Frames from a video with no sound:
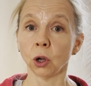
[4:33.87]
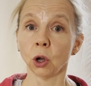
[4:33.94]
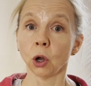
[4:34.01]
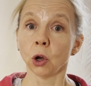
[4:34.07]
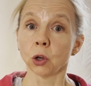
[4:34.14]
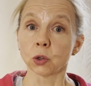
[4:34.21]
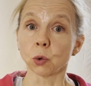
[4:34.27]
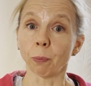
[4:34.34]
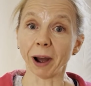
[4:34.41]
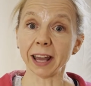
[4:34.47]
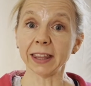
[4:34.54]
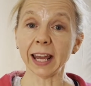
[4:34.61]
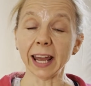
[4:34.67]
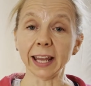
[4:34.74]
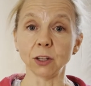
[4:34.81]
So by
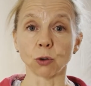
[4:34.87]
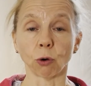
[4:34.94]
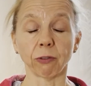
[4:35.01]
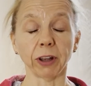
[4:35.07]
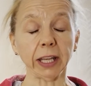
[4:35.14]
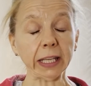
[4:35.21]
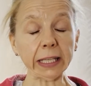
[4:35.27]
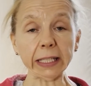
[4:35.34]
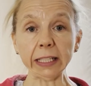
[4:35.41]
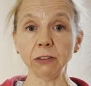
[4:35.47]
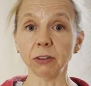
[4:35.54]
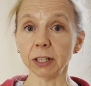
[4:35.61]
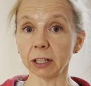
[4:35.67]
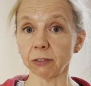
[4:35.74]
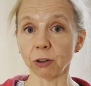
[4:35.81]
the end of it,
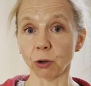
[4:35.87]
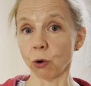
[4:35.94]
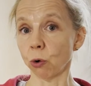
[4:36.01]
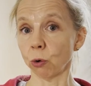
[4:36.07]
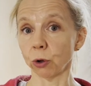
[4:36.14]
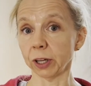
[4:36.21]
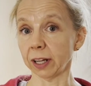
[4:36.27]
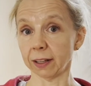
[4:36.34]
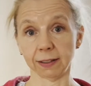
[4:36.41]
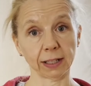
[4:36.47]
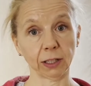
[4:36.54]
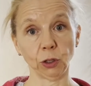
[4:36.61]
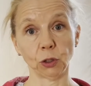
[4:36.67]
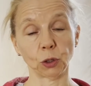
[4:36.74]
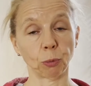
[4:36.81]
even if you're not going to
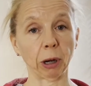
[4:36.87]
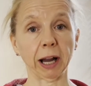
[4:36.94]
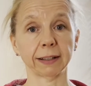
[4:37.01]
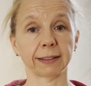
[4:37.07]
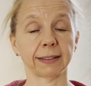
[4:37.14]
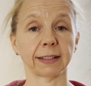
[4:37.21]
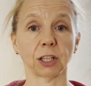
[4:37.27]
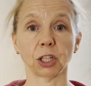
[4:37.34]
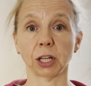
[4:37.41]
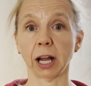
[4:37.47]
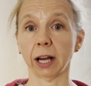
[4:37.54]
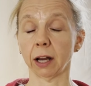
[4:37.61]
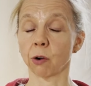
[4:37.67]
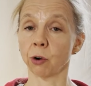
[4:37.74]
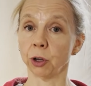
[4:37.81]
continue to practice
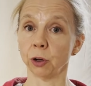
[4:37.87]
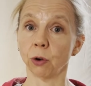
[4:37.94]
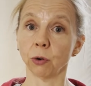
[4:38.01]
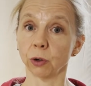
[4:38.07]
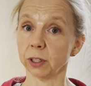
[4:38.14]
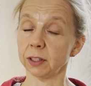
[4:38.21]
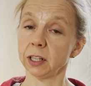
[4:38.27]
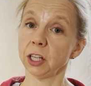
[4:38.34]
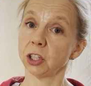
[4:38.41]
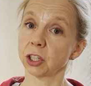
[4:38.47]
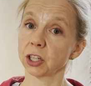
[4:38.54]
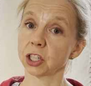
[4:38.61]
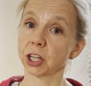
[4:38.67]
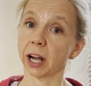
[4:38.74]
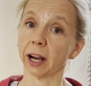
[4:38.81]
Ashtanga or you're not going to teach
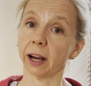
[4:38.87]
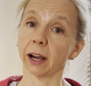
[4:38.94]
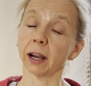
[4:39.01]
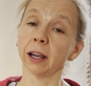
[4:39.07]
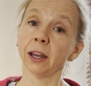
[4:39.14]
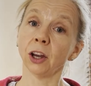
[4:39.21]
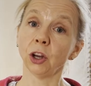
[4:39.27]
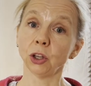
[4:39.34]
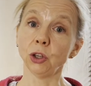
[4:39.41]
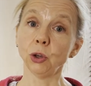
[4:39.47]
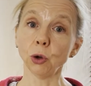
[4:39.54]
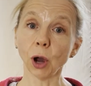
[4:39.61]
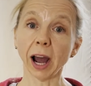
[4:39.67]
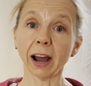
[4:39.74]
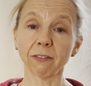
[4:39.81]
Ashtanga,
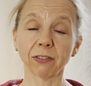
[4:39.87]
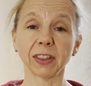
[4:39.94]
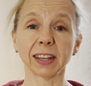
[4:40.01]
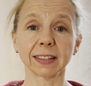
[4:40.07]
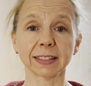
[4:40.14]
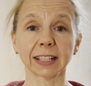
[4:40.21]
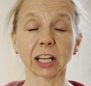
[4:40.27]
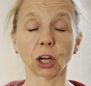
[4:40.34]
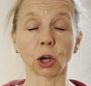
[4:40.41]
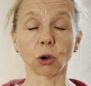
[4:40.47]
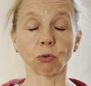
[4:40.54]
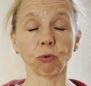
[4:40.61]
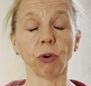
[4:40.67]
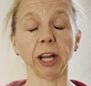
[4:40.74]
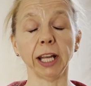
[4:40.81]
you have this
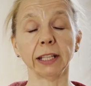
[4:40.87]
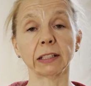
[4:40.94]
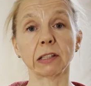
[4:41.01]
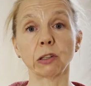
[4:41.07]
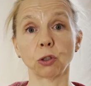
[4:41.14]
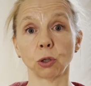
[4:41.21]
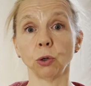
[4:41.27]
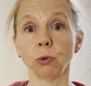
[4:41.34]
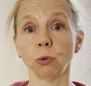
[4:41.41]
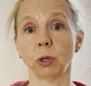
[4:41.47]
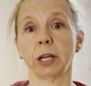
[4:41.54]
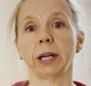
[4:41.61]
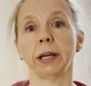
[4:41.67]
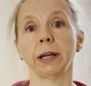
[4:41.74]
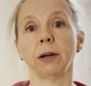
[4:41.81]
great
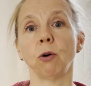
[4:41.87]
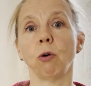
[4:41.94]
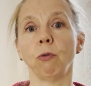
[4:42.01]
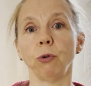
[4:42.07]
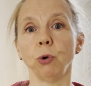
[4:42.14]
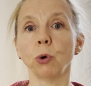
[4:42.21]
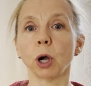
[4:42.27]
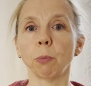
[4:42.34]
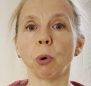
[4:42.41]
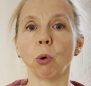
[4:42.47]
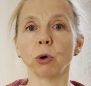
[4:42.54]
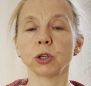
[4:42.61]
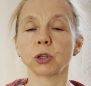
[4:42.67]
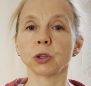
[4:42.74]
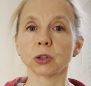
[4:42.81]
toolkit of yoga
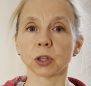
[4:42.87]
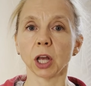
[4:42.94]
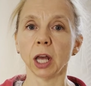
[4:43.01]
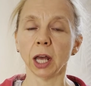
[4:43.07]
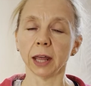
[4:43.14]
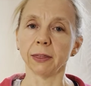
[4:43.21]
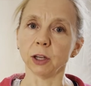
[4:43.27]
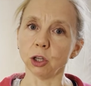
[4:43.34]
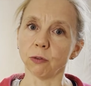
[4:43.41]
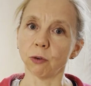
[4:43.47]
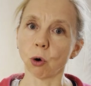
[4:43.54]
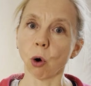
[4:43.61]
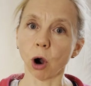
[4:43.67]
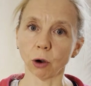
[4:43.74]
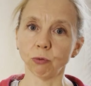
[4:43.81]
postures that you've
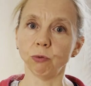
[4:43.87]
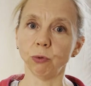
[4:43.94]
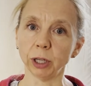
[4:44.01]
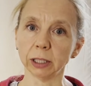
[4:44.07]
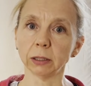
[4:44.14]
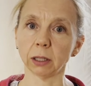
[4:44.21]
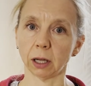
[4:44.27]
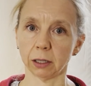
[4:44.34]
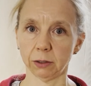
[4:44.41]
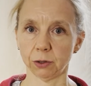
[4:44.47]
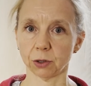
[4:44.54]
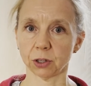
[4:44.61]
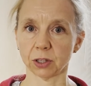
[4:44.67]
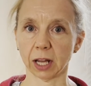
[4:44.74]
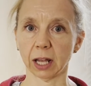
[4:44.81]
got a real
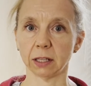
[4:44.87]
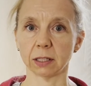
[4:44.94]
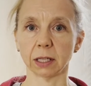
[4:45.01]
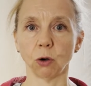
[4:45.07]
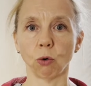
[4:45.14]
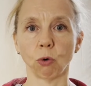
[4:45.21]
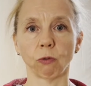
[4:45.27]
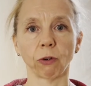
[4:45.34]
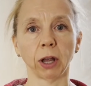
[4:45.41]
understanding of.